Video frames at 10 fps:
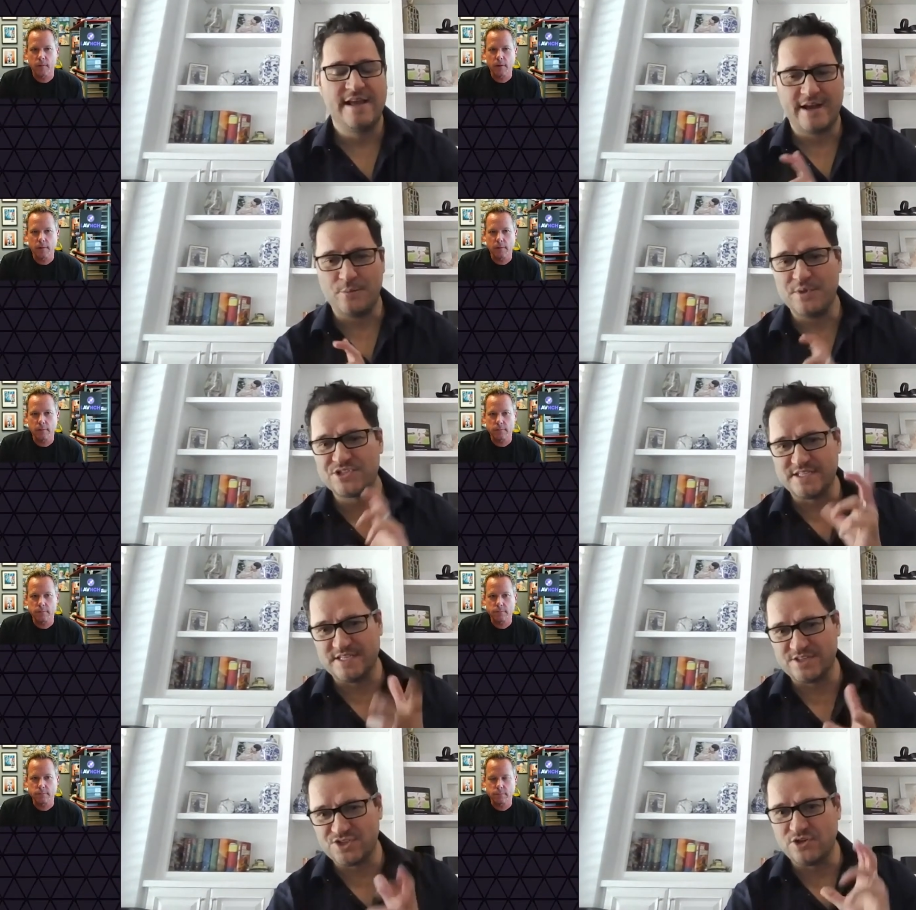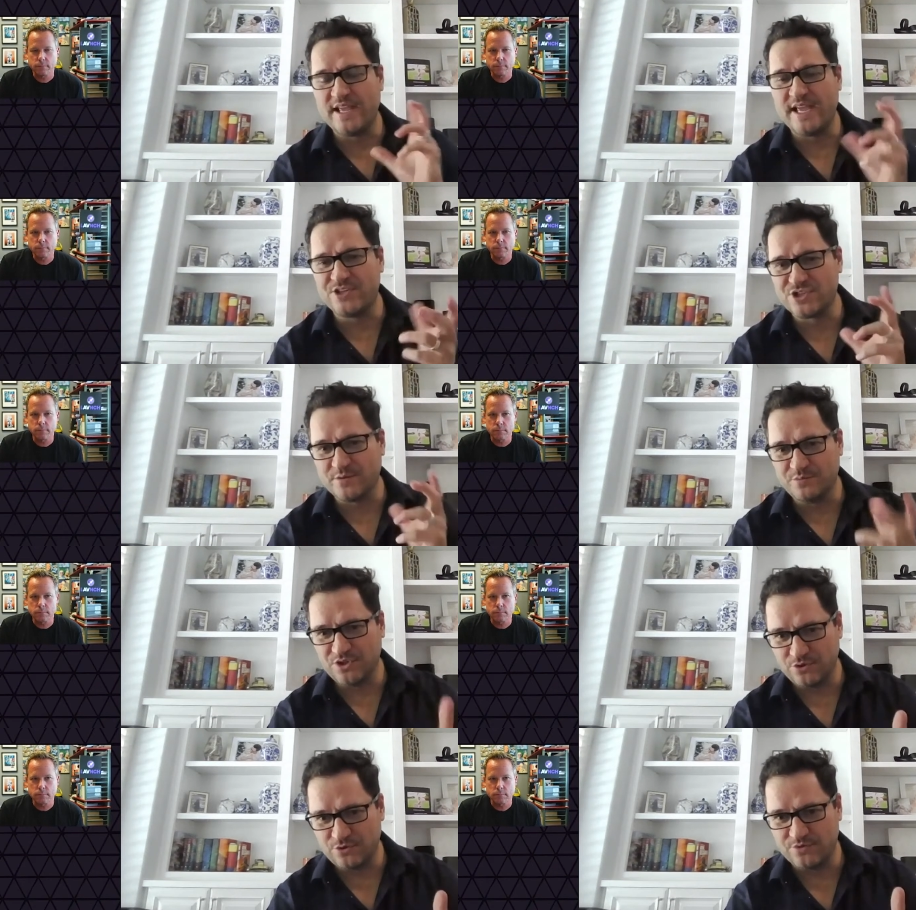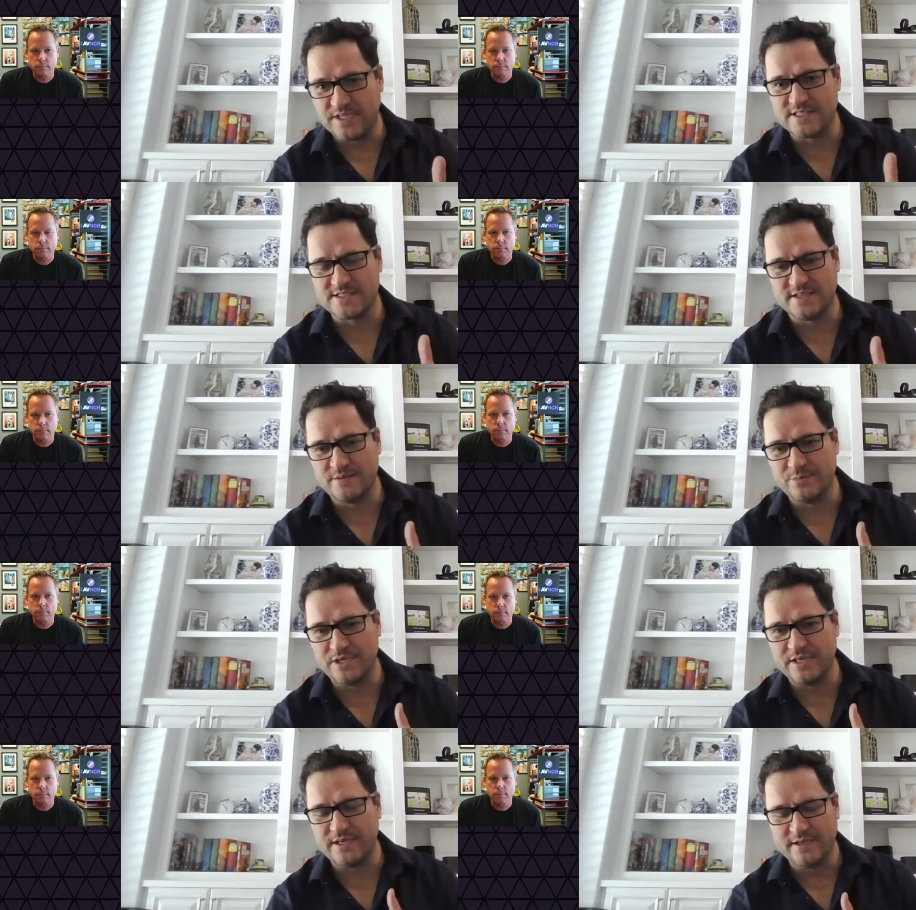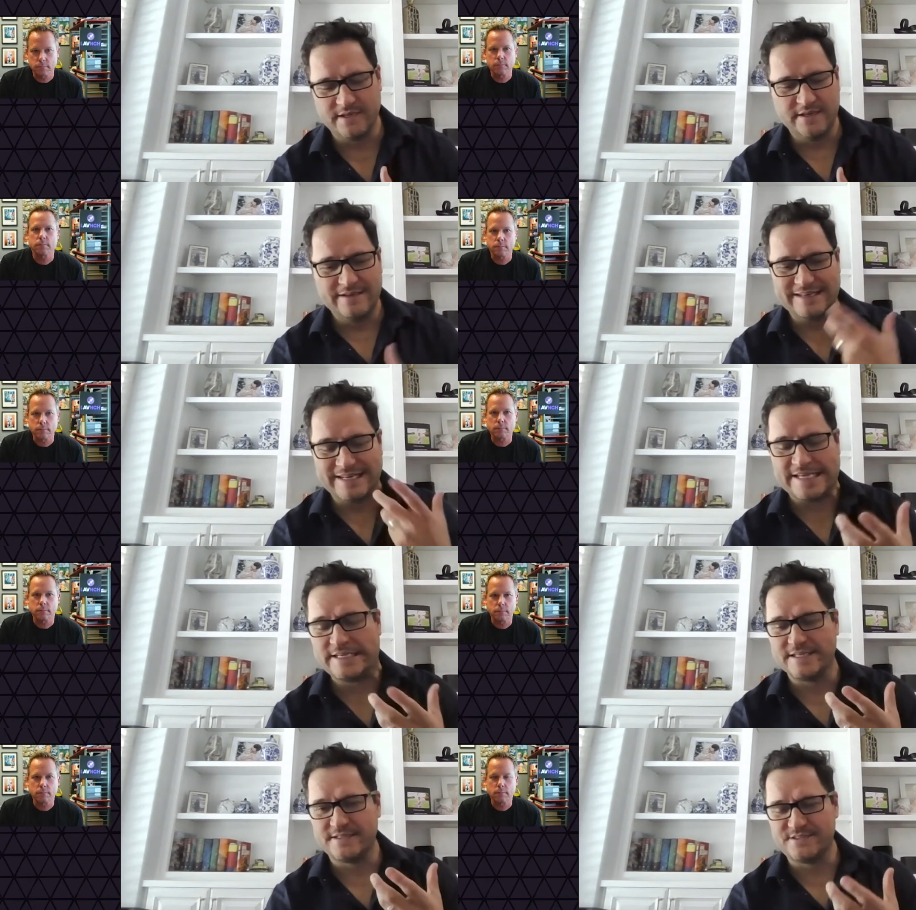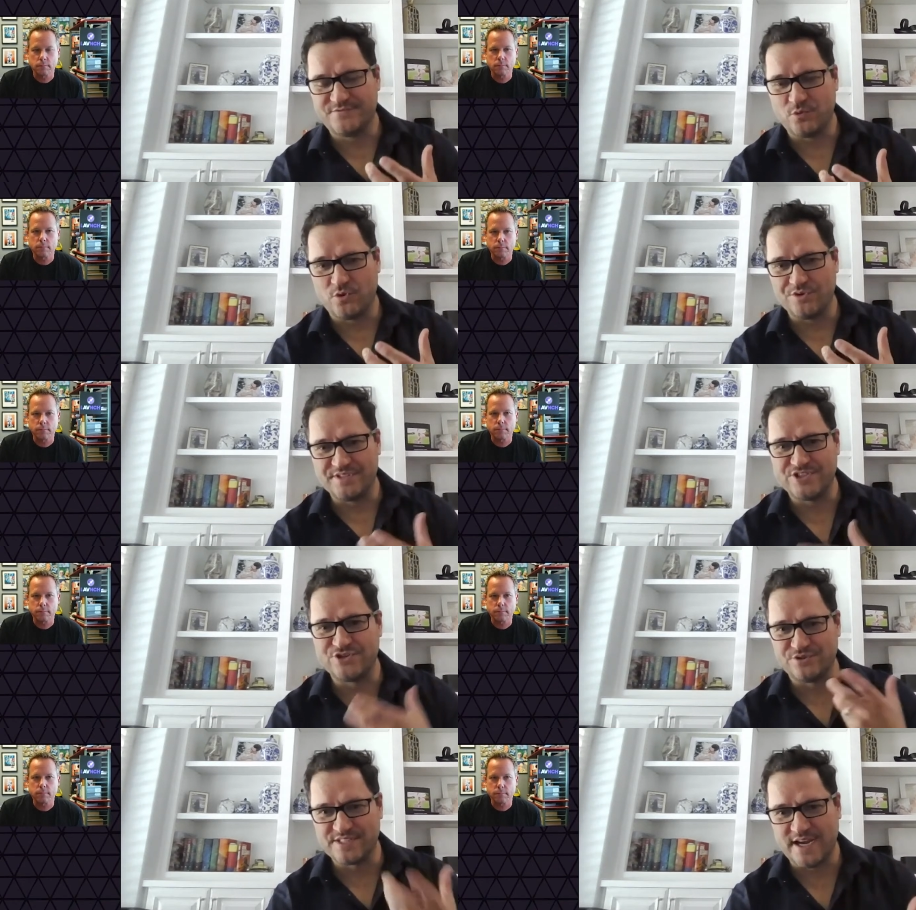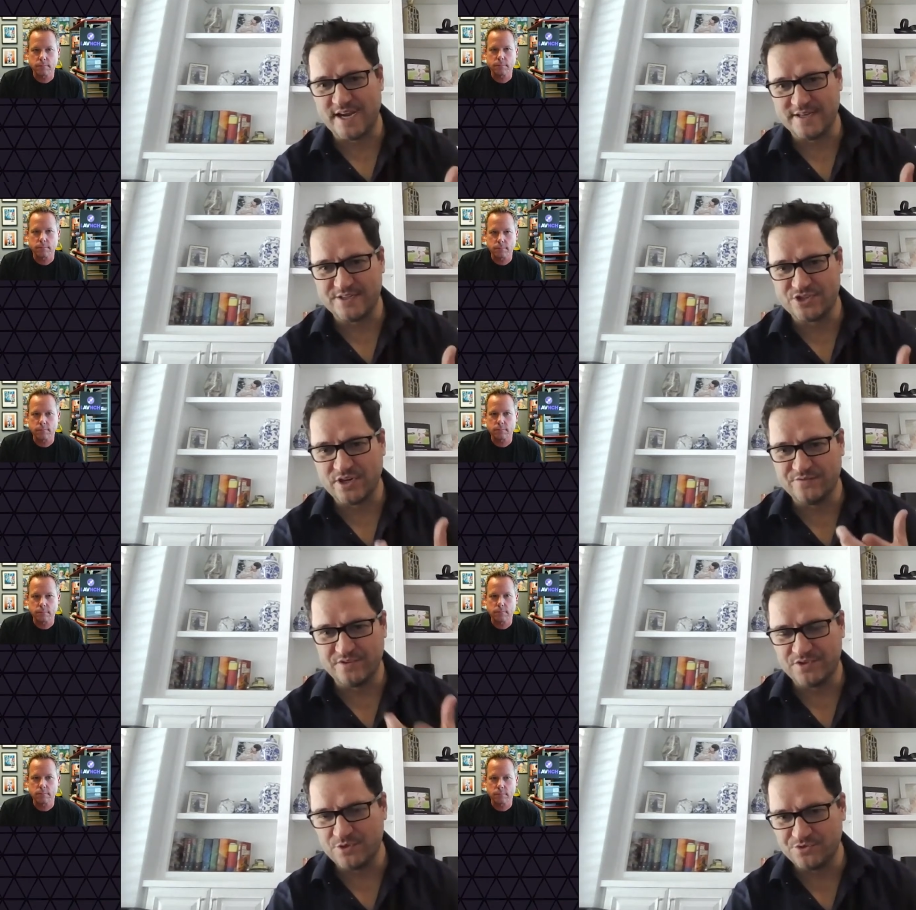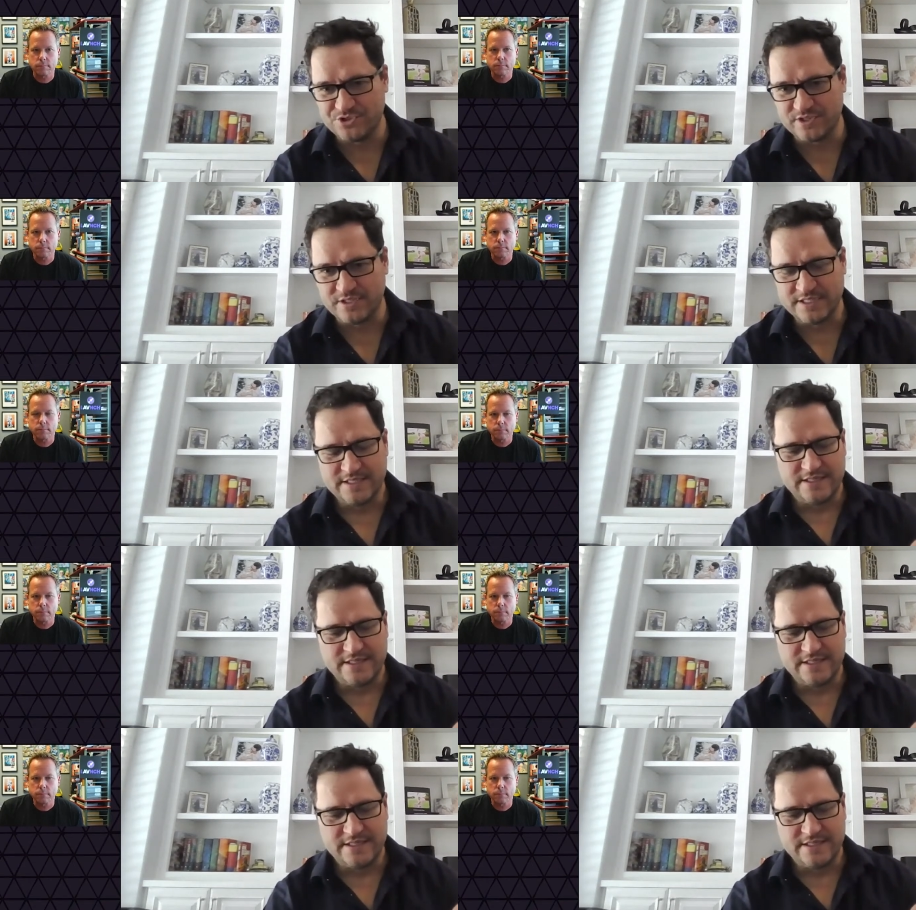Speaker 1: how much additional edge compute is going to be needed for digital signage of the future.